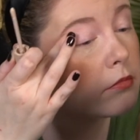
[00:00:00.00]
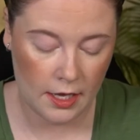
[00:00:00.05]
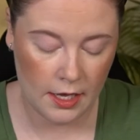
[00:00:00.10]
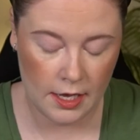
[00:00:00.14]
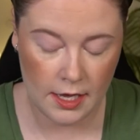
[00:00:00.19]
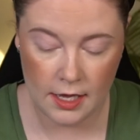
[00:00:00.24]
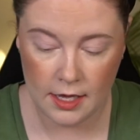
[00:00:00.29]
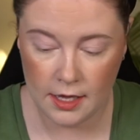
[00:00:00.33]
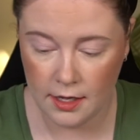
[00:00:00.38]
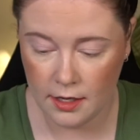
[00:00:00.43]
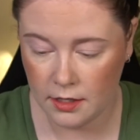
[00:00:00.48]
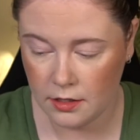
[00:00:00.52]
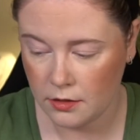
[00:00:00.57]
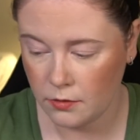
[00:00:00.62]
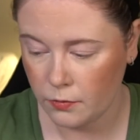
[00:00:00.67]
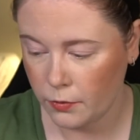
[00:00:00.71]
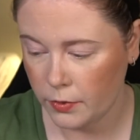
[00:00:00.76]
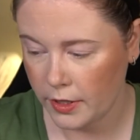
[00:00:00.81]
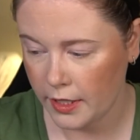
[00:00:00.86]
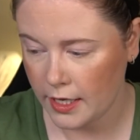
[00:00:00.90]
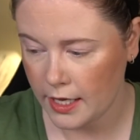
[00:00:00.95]
And
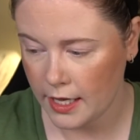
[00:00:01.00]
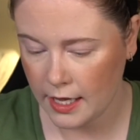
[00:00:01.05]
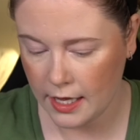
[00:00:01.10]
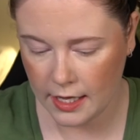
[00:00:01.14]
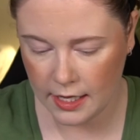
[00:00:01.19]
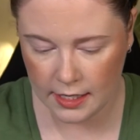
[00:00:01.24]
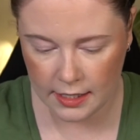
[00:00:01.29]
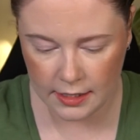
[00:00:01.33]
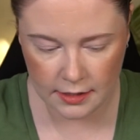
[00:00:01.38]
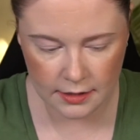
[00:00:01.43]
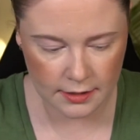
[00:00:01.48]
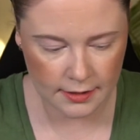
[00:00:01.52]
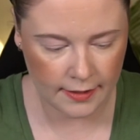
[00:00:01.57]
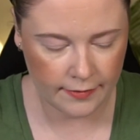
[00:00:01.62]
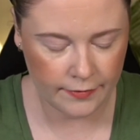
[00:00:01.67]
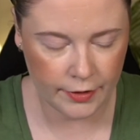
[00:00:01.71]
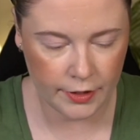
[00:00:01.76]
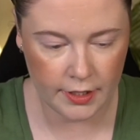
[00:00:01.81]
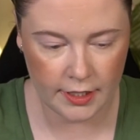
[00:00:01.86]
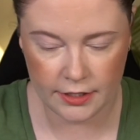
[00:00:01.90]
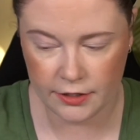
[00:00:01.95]
what I
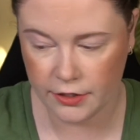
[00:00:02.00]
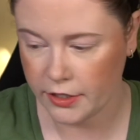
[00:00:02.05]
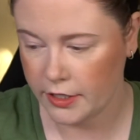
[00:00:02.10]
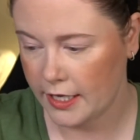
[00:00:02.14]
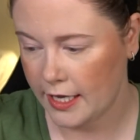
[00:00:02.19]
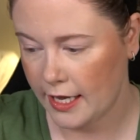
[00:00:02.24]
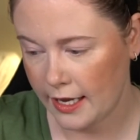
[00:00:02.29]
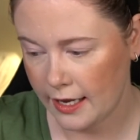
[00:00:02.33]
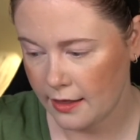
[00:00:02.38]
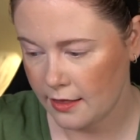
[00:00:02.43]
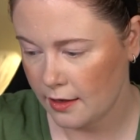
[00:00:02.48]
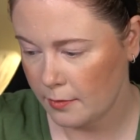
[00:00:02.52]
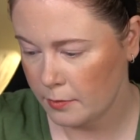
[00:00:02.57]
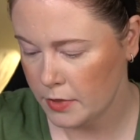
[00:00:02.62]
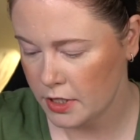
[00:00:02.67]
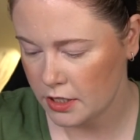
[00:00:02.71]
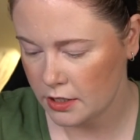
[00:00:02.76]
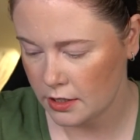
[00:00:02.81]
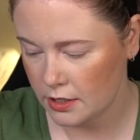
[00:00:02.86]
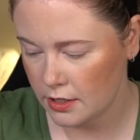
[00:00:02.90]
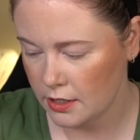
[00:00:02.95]
discovered yesterday, I think I'm
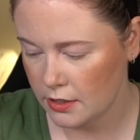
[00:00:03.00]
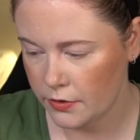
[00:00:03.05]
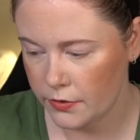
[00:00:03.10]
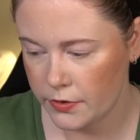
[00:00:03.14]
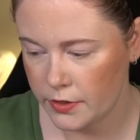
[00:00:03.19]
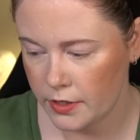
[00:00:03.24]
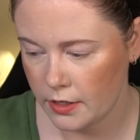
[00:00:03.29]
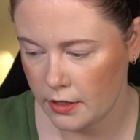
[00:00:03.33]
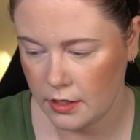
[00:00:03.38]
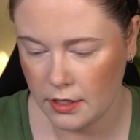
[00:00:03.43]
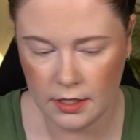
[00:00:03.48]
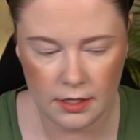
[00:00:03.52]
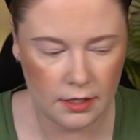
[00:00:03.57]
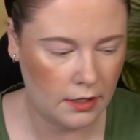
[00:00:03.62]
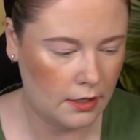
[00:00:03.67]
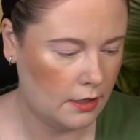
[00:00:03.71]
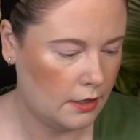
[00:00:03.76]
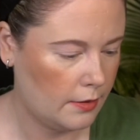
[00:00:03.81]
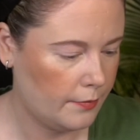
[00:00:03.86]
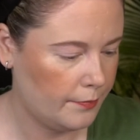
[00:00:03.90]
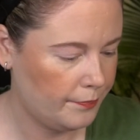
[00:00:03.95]
just going to use
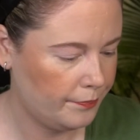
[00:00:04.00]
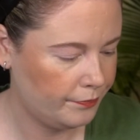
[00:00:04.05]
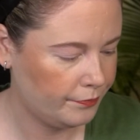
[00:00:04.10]
the